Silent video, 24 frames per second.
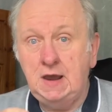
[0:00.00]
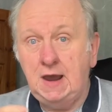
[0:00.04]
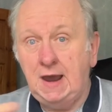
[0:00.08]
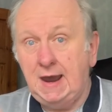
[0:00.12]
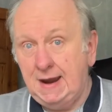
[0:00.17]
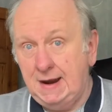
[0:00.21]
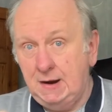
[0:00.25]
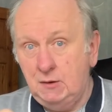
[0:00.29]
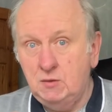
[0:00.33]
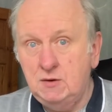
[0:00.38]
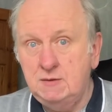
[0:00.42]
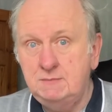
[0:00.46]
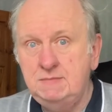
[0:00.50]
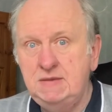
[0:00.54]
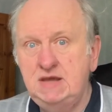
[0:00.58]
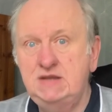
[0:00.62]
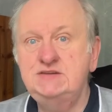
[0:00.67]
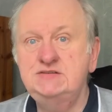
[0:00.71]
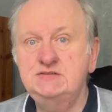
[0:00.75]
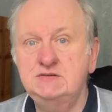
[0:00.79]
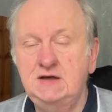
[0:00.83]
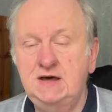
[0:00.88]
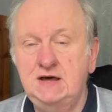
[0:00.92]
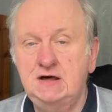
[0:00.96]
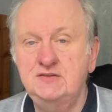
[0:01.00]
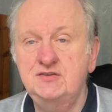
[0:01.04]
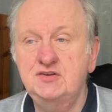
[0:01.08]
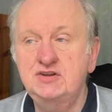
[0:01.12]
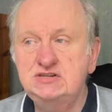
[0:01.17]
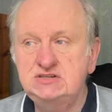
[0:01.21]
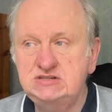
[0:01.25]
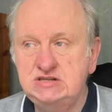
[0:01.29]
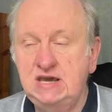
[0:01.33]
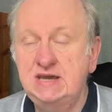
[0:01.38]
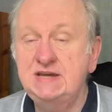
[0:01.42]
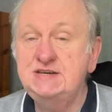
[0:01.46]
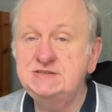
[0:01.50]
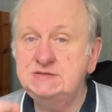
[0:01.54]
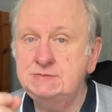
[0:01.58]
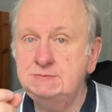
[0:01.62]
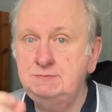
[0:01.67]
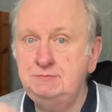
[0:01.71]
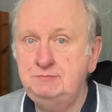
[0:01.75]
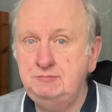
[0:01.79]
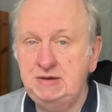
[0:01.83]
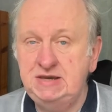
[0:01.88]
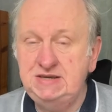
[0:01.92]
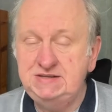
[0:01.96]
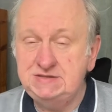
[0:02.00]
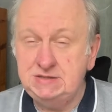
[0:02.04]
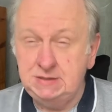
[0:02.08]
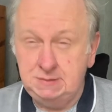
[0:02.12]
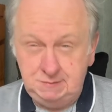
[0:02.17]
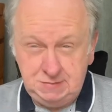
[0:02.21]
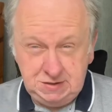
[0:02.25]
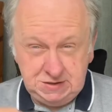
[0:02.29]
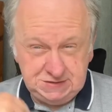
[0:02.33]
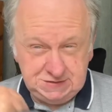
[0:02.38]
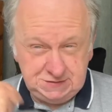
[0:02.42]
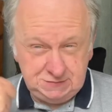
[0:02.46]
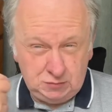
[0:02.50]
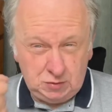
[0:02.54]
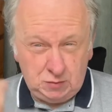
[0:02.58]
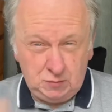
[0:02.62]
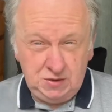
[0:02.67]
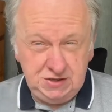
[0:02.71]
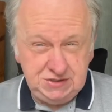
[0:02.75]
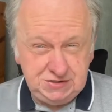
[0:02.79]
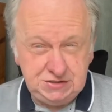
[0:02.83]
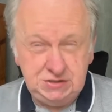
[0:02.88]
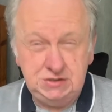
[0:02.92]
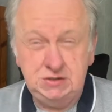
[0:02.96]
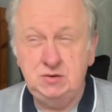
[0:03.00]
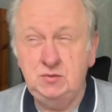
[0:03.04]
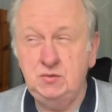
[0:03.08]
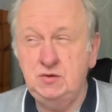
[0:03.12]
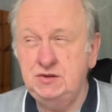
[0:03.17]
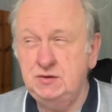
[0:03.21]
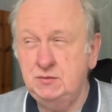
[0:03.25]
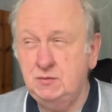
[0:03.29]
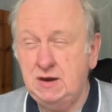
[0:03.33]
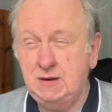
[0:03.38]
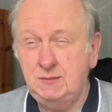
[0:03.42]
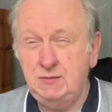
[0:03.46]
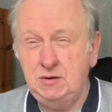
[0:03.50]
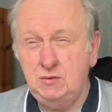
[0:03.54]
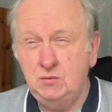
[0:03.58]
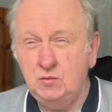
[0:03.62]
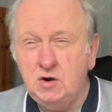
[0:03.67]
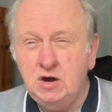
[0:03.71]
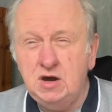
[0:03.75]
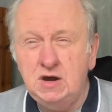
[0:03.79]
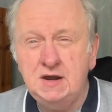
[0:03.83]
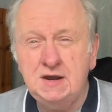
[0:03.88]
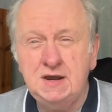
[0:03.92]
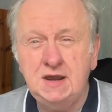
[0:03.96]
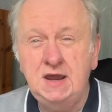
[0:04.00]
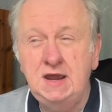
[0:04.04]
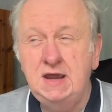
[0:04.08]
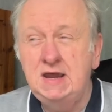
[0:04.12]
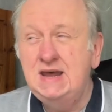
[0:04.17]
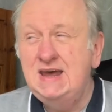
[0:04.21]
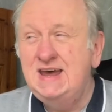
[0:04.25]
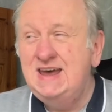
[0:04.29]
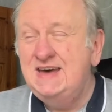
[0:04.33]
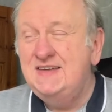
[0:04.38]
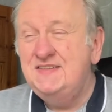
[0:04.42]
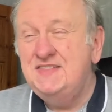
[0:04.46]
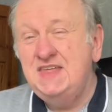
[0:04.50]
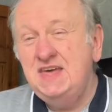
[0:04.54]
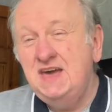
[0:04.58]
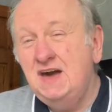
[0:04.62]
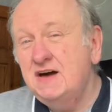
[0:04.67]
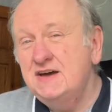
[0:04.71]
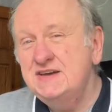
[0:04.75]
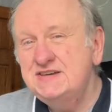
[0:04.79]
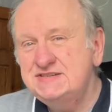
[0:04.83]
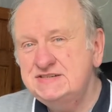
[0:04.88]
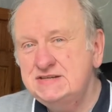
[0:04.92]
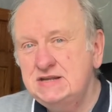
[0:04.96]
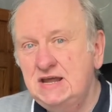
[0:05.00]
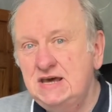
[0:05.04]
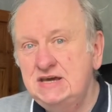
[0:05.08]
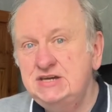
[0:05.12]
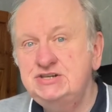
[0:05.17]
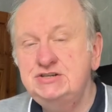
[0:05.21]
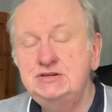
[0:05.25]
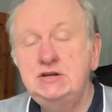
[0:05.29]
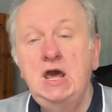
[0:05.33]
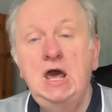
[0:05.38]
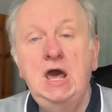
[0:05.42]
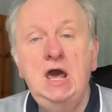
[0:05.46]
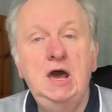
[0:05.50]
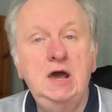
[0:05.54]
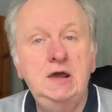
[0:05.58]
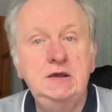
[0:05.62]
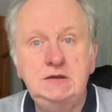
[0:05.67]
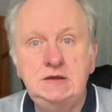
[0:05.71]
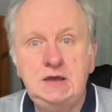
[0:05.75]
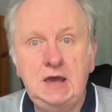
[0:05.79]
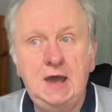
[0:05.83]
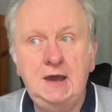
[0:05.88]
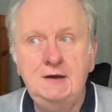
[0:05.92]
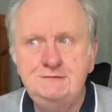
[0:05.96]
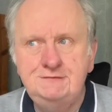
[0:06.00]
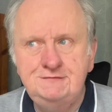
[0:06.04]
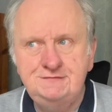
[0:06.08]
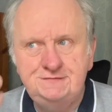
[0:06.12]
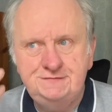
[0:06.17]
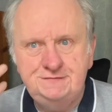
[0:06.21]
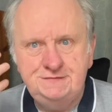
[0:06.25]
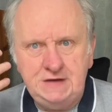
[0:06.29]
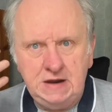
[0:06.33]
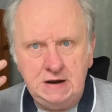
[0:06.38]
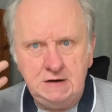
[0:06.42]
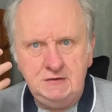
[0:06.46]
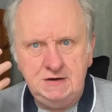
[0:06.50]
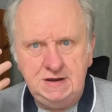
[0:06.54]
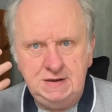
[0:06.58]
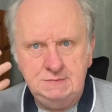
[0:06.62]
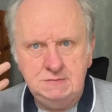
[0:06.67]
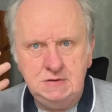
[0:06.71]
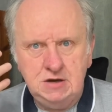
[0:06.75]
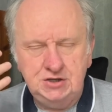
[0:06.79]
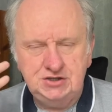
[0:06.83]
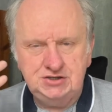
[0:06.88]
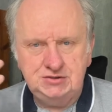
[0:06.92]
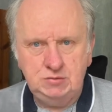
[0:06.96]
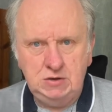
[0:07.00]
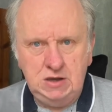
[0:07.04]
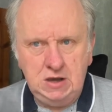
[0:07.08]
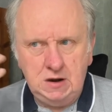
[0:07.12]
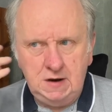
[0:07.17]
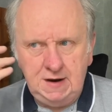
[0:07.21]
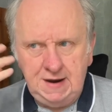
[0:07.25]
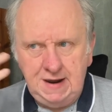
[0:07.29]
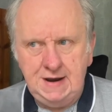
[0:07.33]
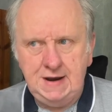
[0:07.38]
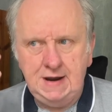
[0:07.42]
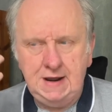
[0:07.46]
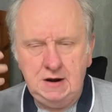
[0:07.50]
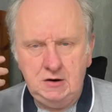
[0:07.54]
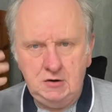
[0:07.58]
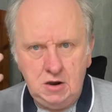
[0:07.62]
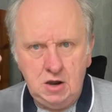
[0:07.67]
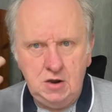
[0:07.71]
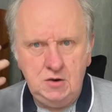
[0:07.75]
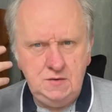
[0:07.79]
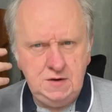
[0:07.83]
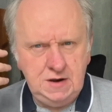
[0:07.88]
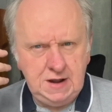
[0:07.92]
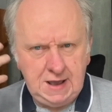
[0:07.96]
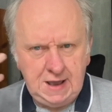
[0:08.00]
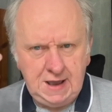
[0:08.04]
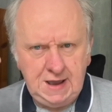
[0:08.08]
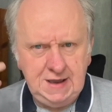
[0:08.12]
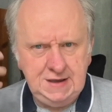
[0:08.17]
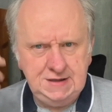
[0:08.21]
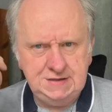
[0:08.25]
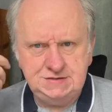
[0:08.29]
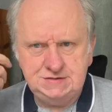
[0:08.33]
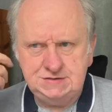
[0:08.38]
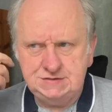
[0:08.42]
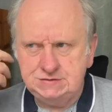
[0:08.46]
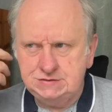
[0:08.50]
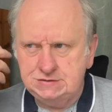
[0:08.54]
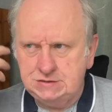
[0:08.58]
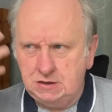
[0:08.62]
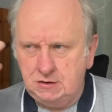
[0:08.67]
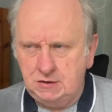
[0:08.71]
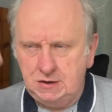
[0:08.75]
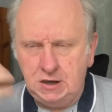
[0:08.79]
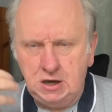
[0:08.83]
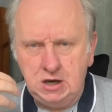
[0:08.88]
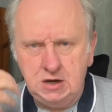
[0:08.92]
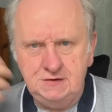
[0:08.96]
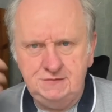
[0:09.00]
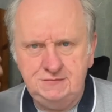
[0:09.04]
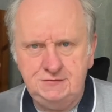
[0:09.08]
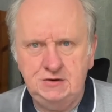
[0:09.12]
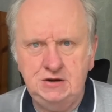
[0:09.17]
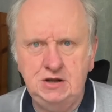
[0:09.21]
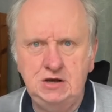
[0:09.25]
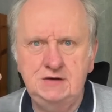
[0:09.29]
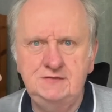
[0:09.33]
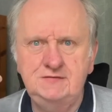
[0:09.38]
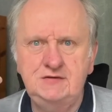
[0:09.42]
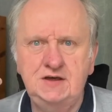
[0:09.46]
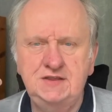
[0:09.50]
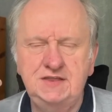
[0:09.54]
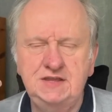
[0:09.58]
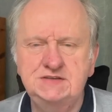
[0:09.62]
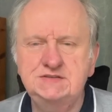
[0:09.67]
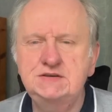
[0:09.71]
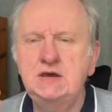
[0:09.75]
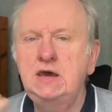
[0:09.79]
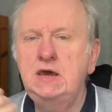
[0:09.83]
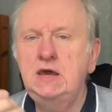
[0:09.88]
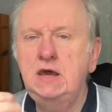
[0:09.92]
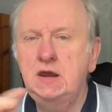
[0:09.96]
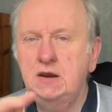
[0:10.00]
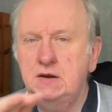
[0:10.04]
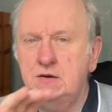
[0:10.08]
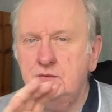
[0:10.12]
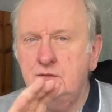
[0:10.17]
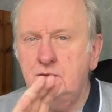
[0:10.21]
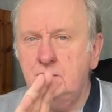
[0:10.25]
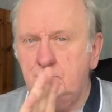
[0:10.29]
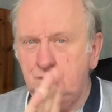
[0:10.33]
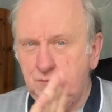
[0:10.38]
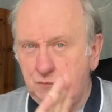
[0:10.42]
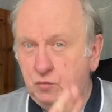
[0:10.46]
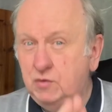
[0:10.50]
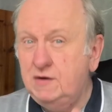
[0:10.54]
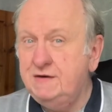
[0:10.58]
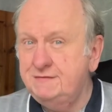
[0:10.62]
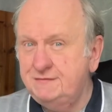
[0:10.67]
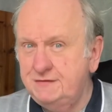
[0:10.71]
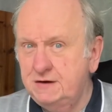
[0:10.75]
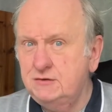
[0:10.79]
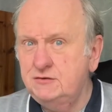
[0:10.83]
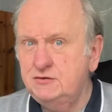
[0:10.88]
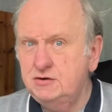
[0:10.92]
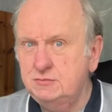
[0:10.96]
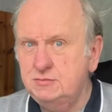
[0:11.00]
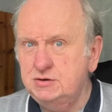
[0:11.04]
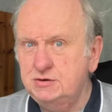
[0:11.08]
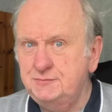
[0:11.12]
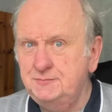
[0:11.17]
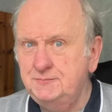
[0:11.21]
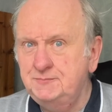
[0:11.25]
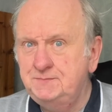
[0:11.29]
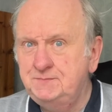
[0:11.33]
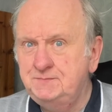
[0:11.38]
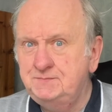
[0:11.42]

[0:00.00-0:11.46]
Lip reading: Our mental health takes a beating because of what we do and the way we work, the isolation, how very much we are in our own heads going over and over. I think we're vulnerable.